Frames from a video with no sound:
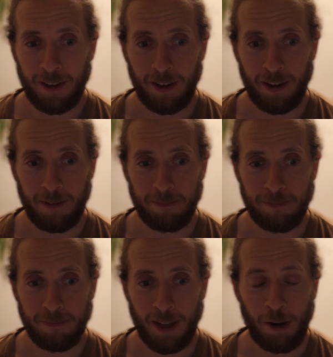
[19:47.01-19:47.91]

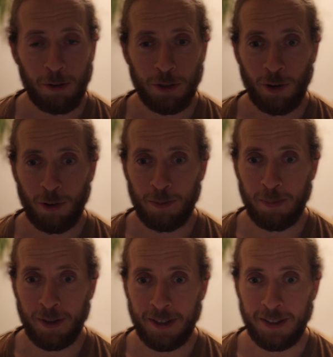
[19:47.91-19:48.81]
And I also
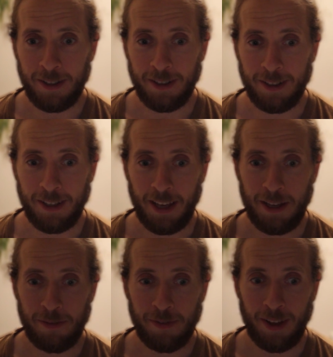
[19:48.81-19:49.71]
hope it
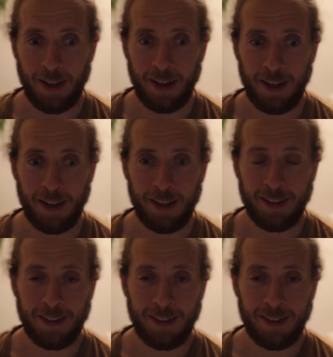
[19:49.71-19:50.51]
gave an